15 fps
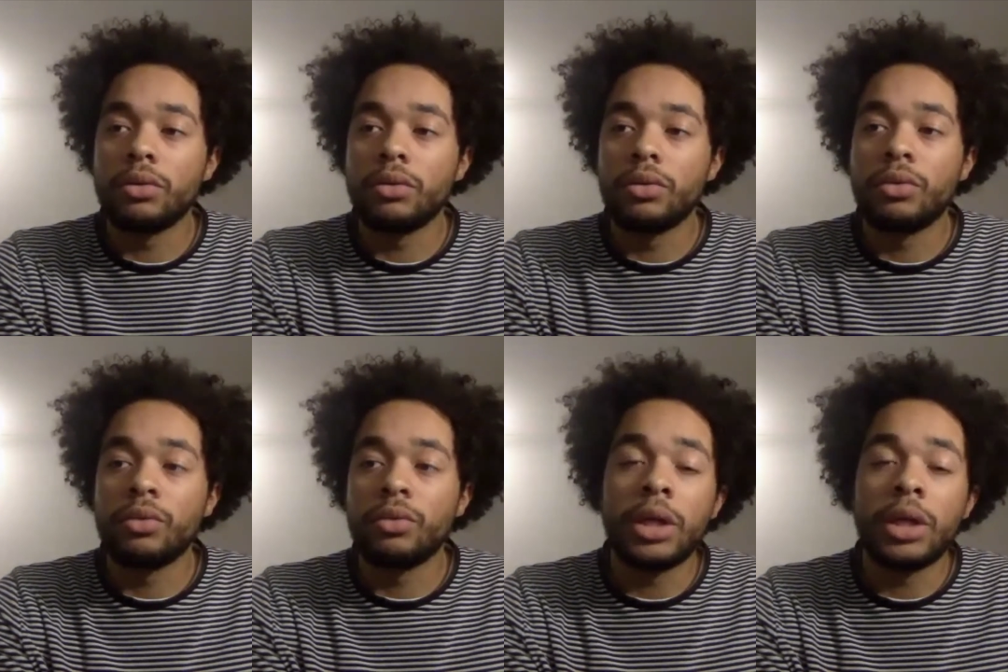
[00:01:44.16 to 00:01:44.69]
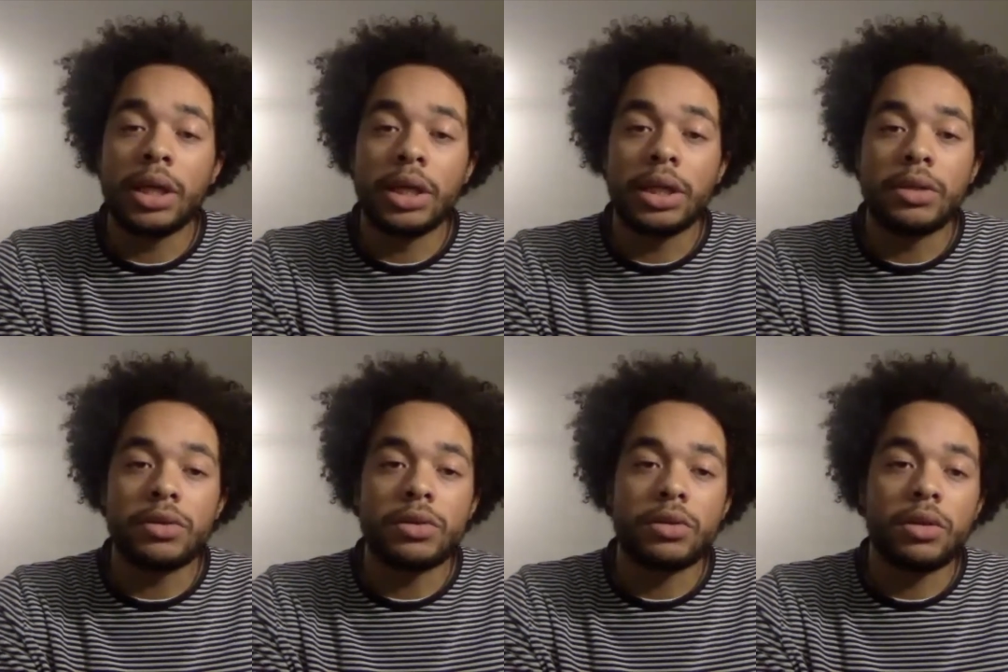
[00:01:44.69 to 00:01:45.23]
3
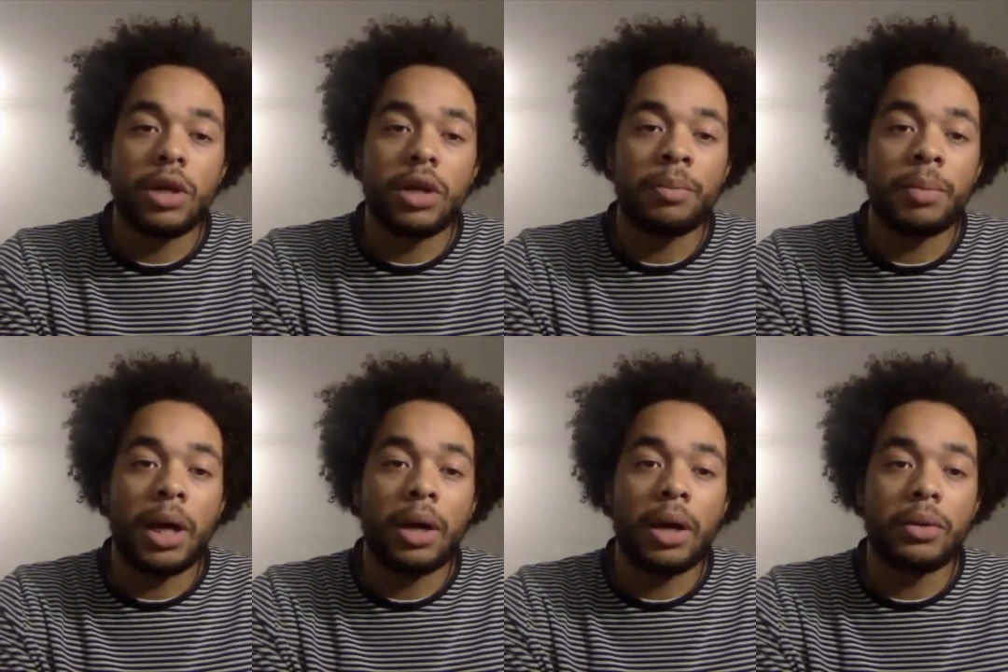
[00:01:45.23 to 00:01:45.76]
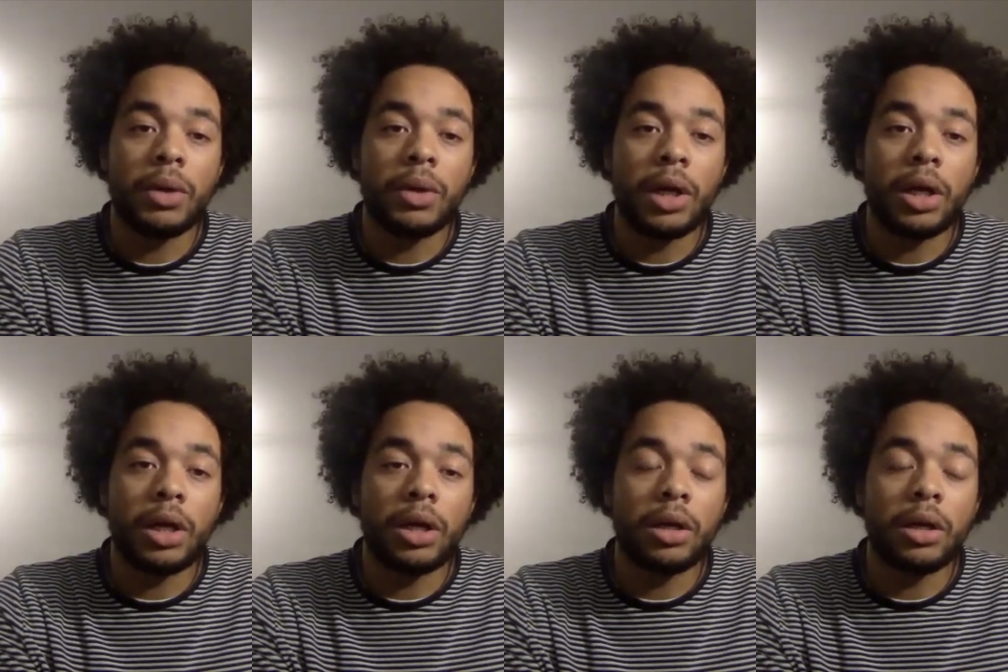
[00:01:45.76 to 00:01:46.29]
years
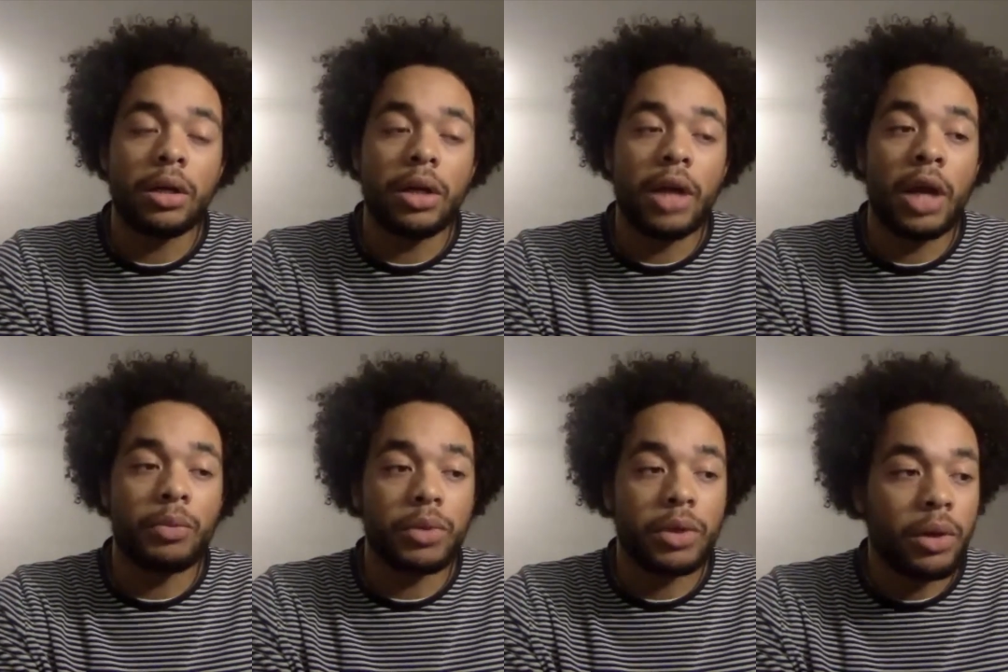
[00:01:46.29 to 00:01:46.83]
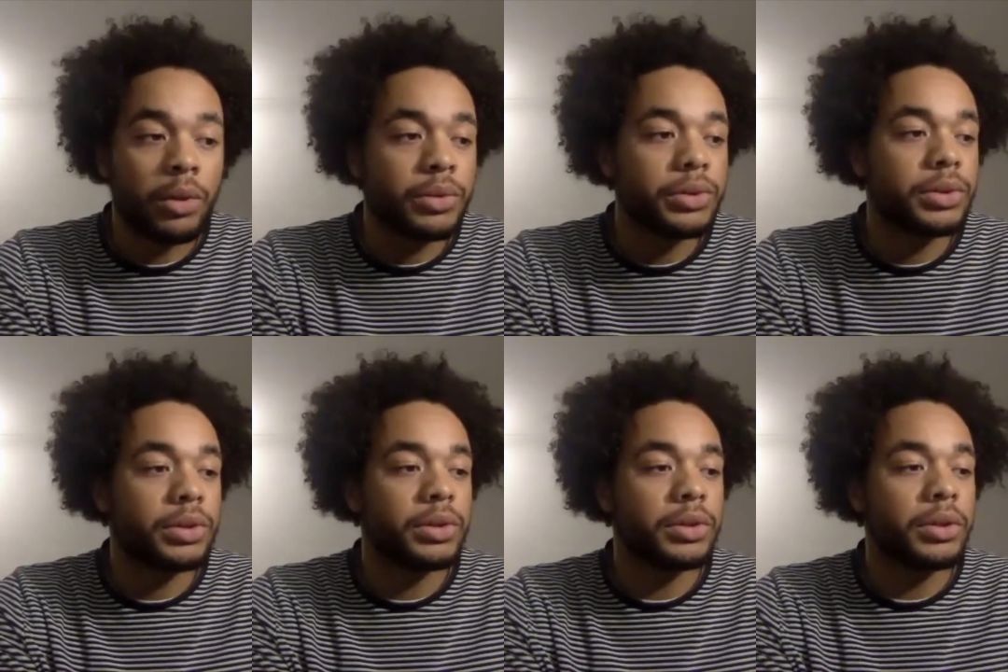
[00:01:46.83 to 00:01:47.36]
about Edward
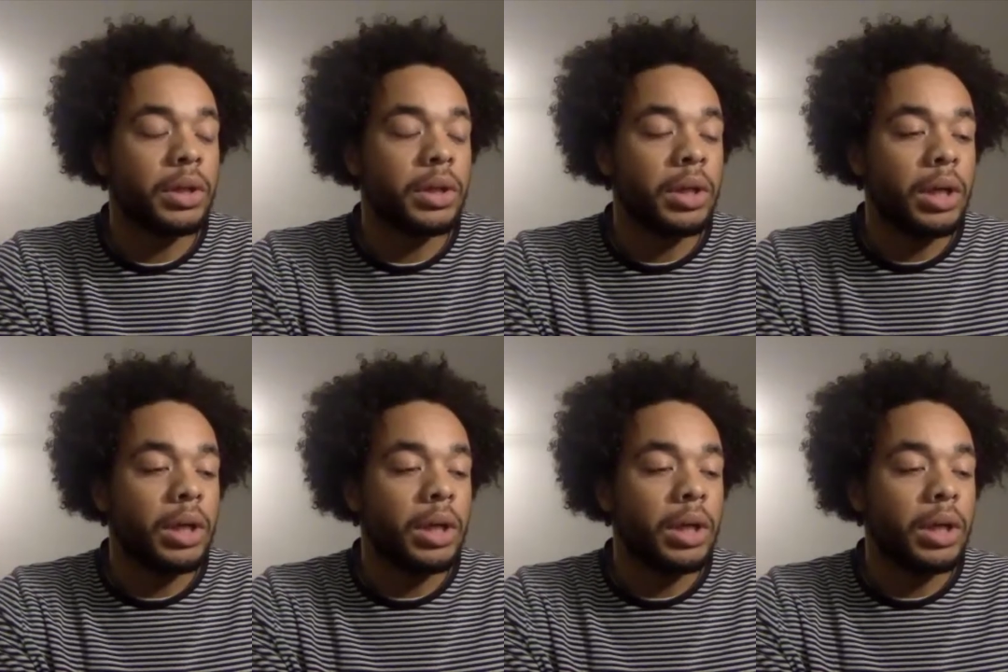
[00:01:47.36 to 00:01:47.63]
Colston,